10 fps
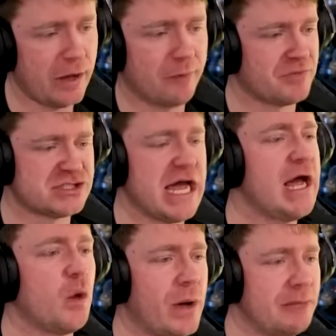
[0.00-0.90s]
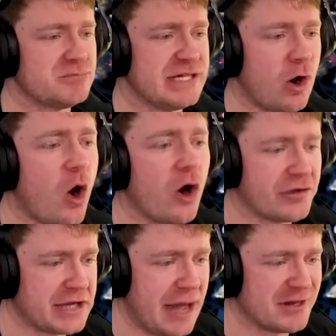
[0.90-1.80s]
Well, the tail whip did all
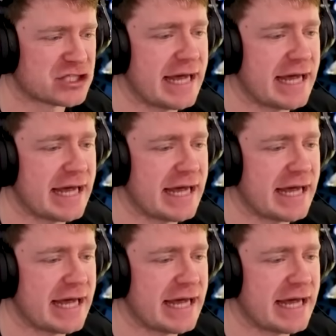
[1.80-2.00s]
the damage,